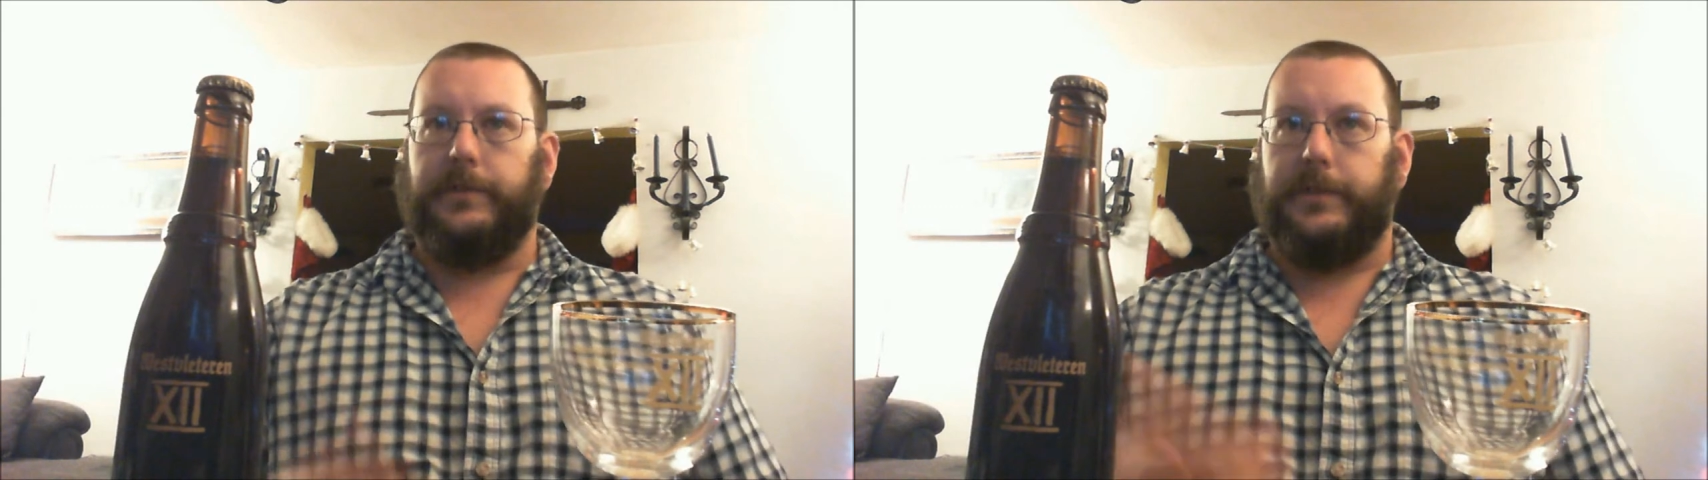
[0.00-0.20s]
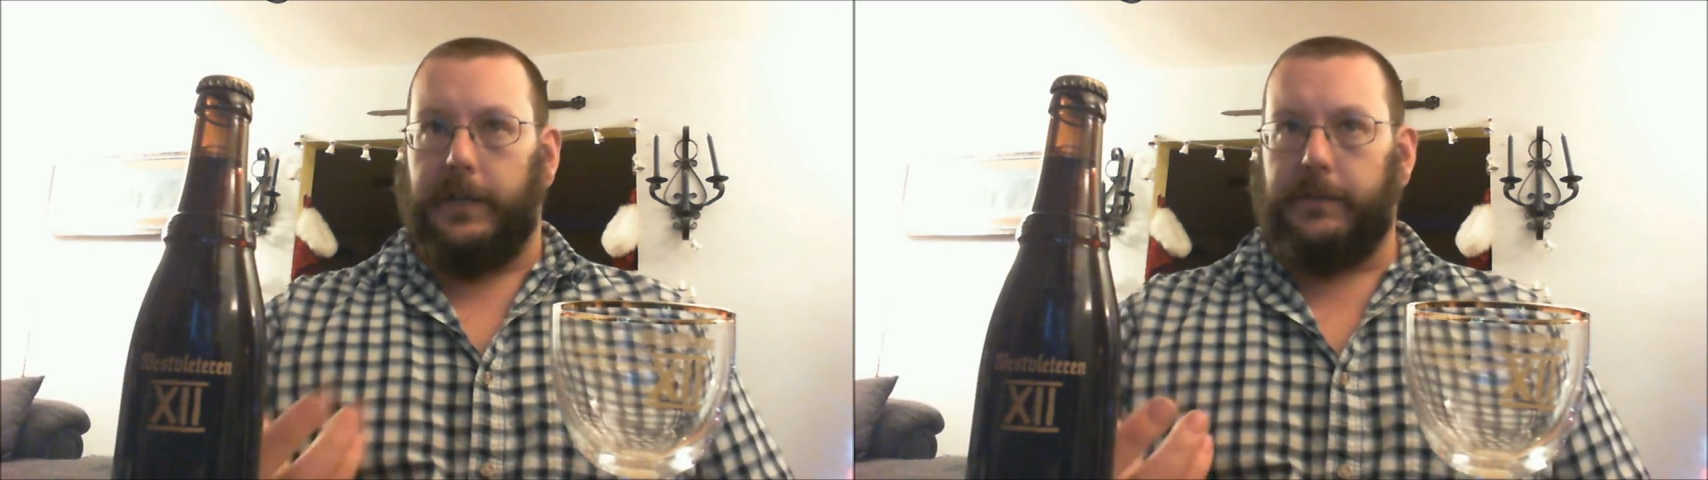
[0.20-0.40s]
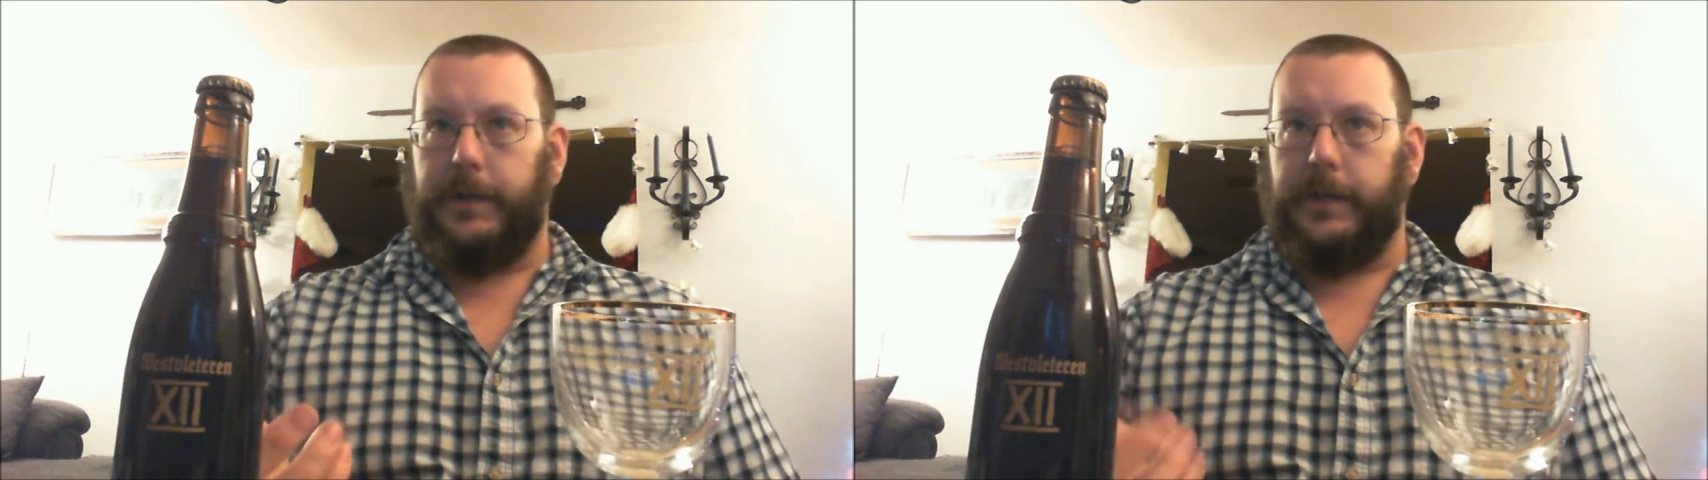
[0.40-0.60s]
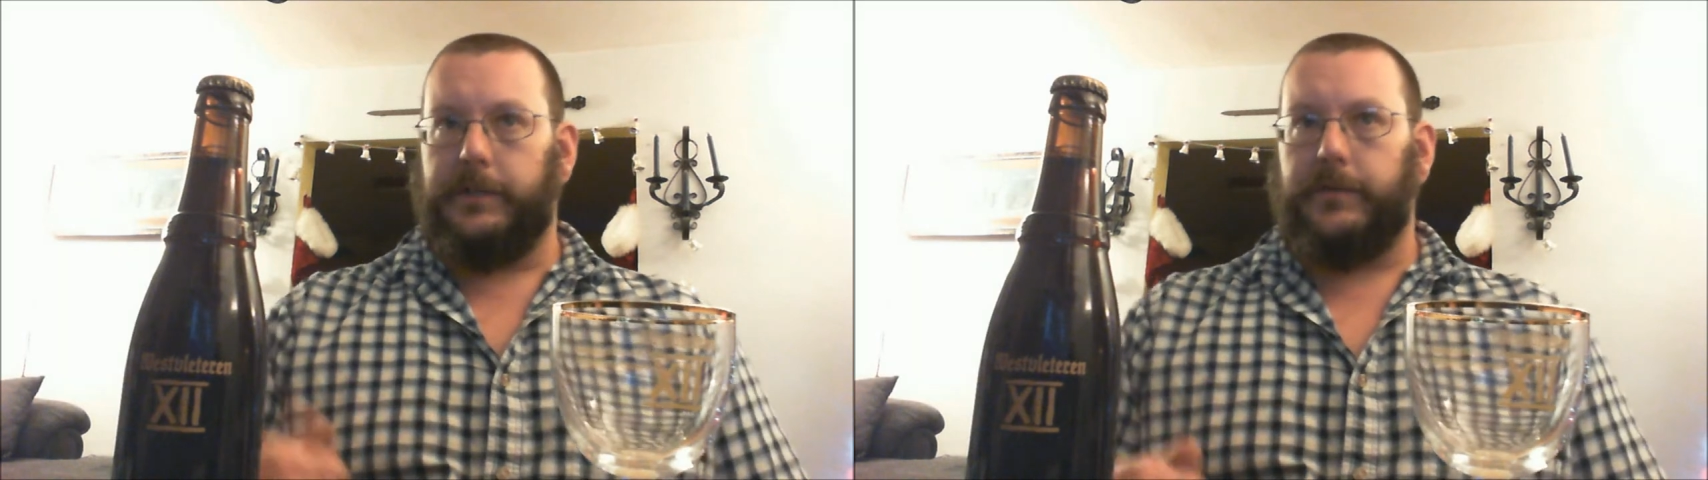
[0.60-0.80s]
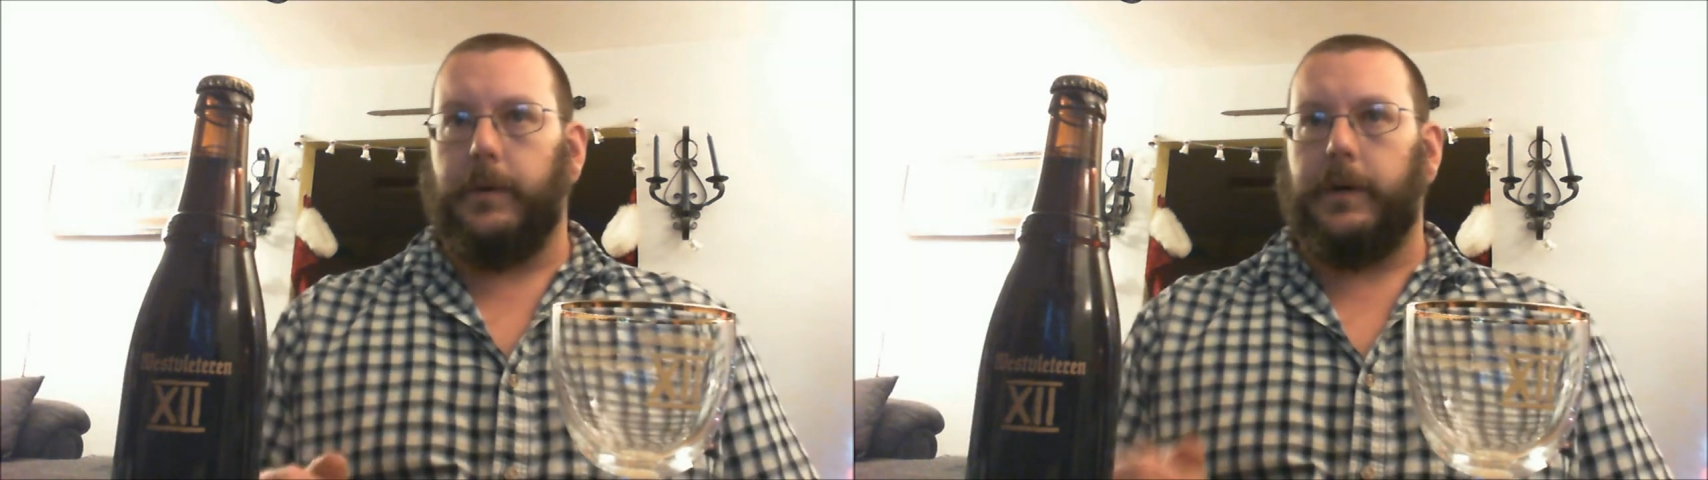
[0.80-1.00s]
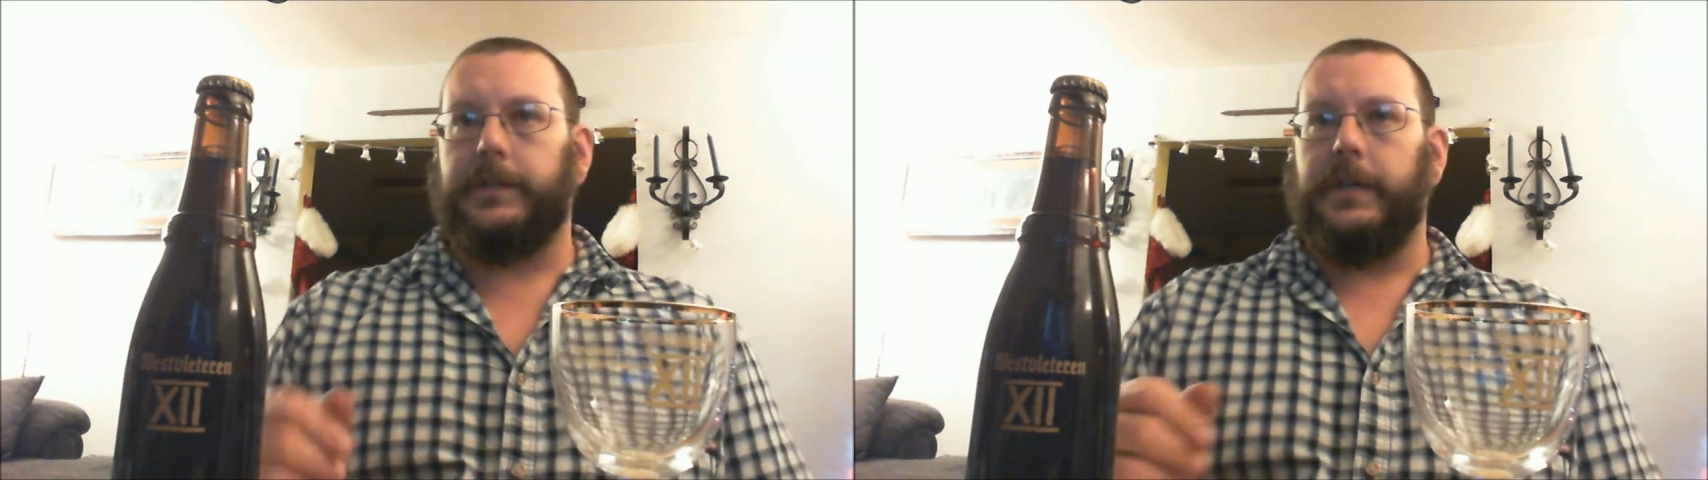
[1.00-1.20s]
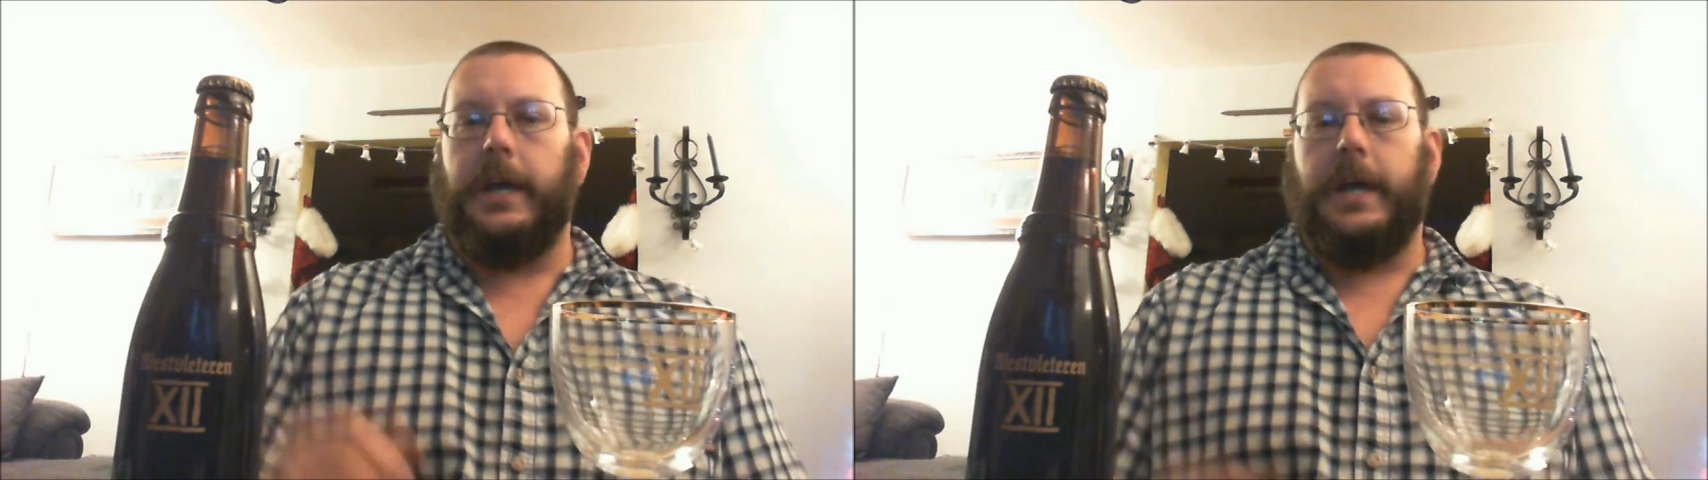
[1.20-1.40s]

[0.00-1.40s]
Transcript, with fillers: six beers, of course,